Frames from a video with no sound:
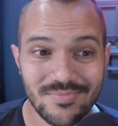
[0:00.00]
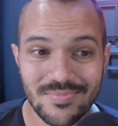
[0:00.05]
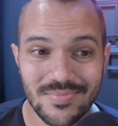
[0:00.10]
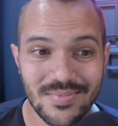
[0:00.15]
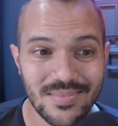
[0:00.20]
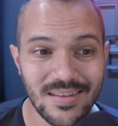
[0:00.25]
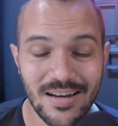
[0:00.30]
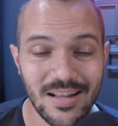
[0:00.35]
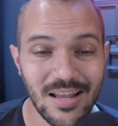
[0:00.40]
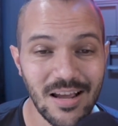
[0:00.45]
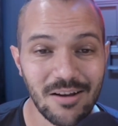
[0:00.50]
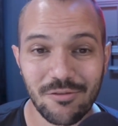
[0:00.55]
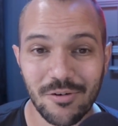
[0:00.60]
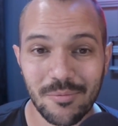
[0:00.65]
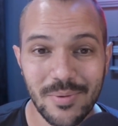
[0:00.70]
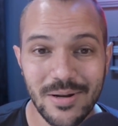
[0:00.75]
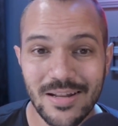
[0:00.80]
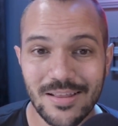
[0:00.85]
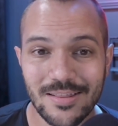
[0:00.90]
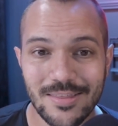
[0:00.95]
didn't come
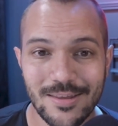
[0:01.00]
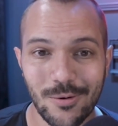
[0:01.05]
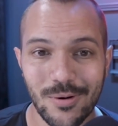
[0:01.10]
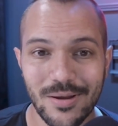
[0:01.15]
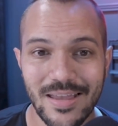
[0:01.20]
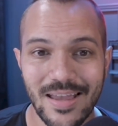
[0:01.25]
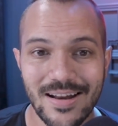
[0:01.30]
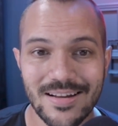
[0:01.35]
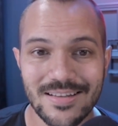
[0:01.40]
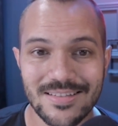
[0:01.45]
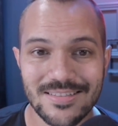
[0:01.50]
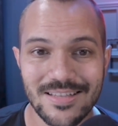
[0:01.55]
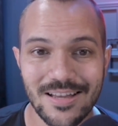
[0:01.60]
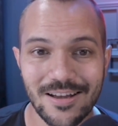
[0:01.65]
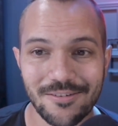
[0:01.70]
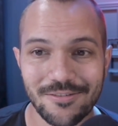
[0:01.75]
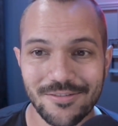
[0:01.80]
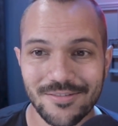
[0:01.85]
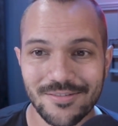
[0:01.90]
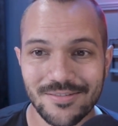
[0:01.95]
from any of the organic
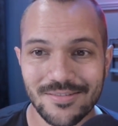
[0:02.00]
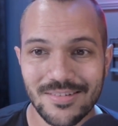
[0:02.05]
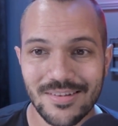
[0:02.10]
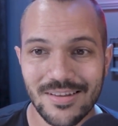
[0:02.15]
stuff,